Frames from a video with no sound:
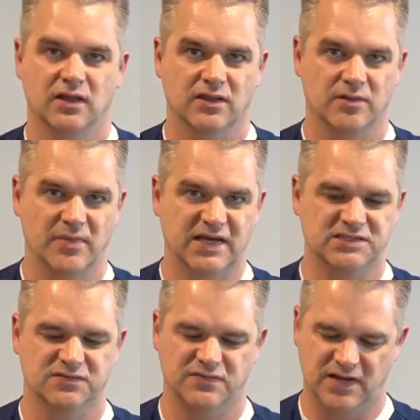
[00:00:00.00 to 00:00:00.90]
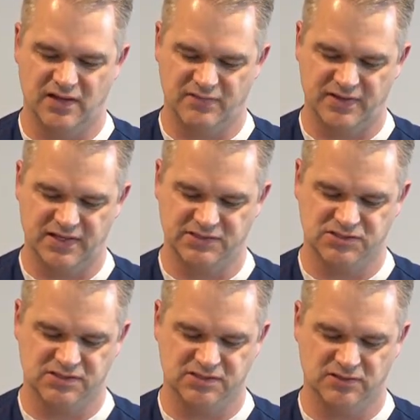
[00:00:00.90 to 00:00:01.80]
The mask valve has
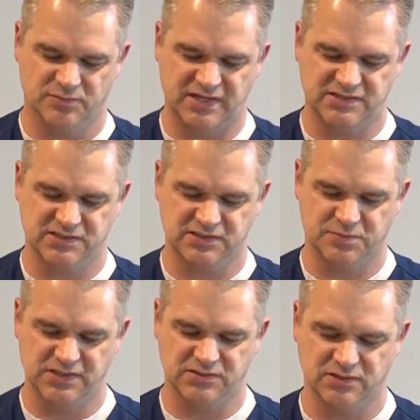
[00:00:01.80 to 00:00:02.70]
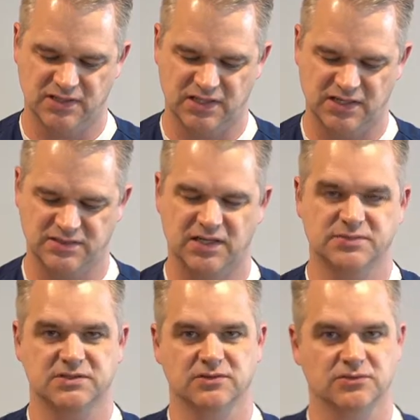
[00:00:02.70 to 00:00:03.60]
just a little plastic spacer that has
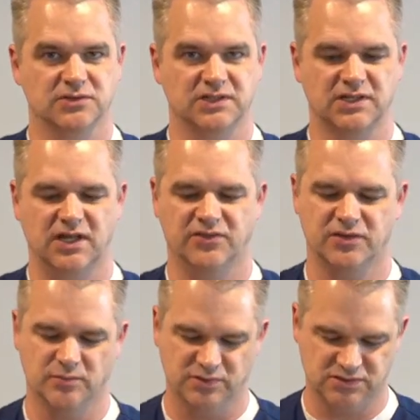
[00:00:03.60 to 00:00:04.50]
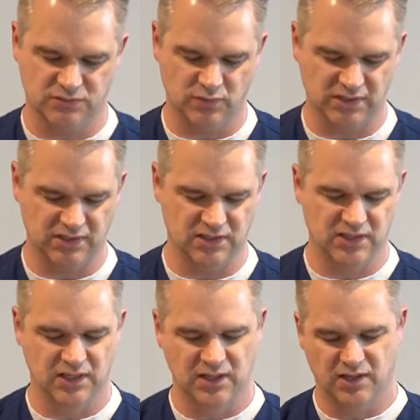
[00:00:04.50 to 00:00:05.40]
absolutely nothing between
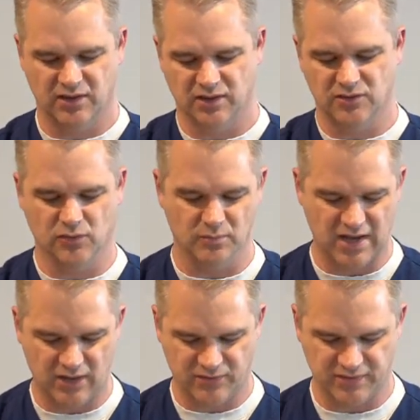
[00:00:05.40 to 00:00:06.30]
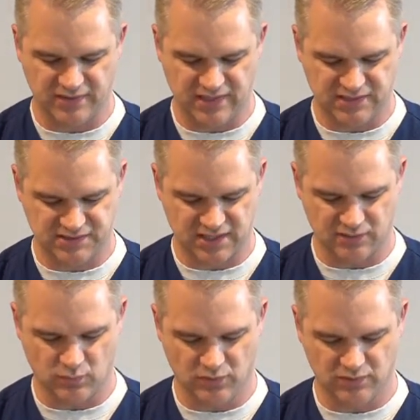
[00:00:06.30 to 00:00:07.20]
your mouth and the
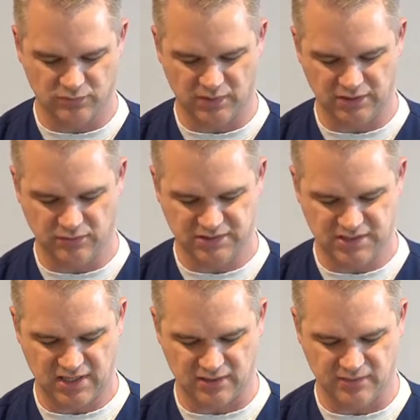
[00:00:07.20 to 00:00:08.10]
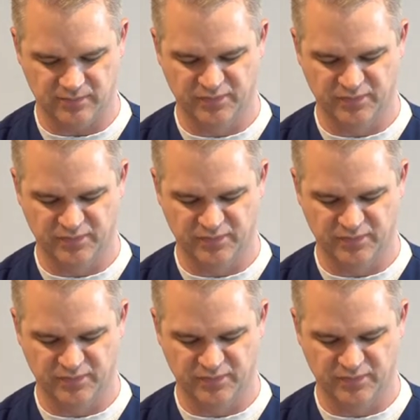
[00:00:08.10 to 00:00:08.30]
outside world when you exhale.